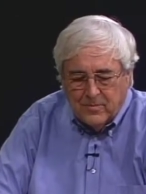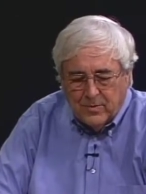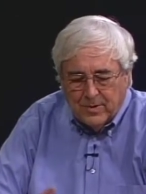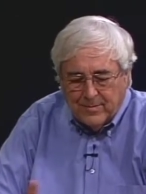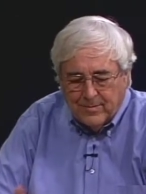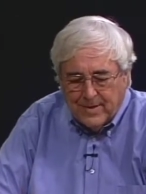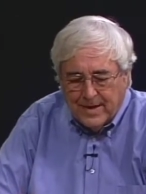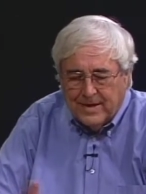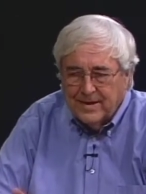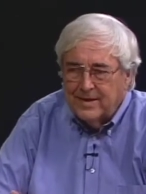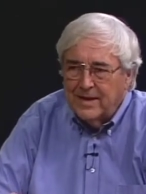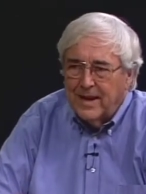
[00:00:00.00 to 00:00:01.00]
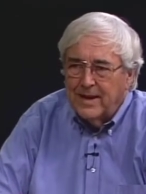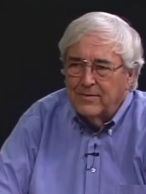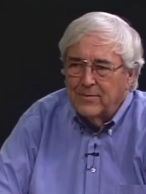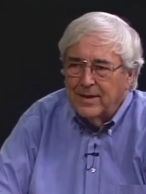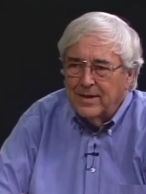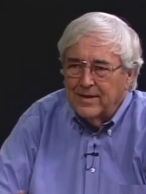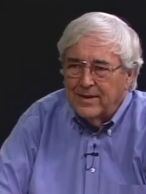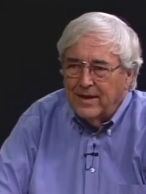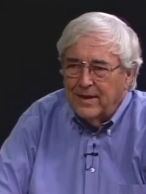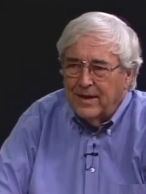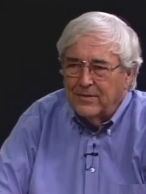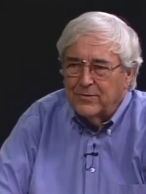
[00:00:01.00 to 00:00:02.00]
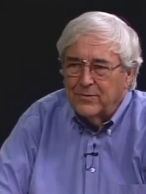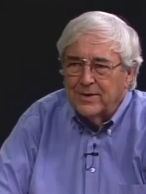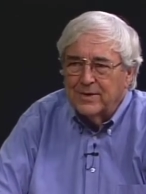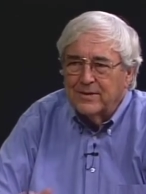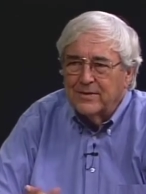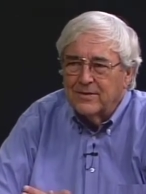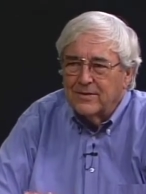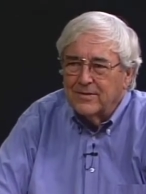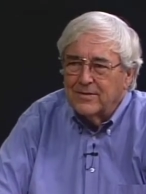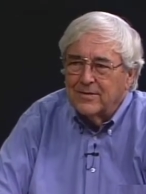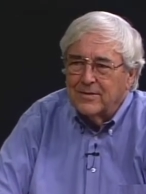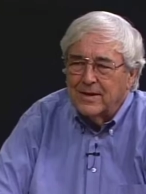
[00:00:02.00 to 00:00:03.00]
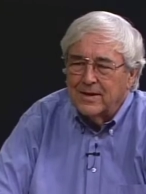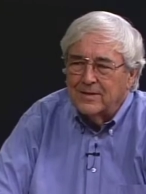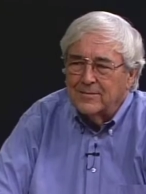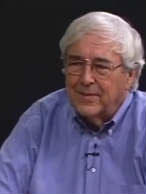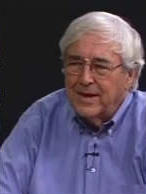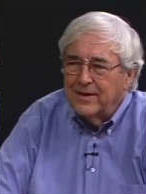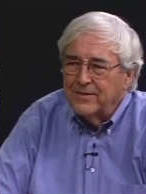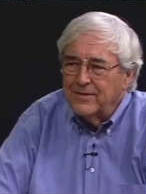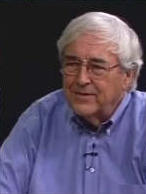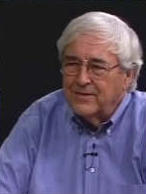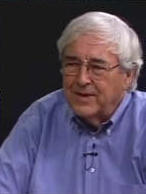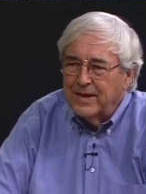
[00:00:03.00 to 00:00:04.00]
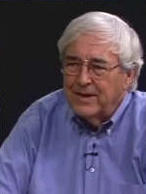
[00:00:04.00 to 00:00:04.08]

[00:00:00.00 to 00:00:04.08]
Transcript: when Mina died, why the house went into uh, Mina's. So, so John estate.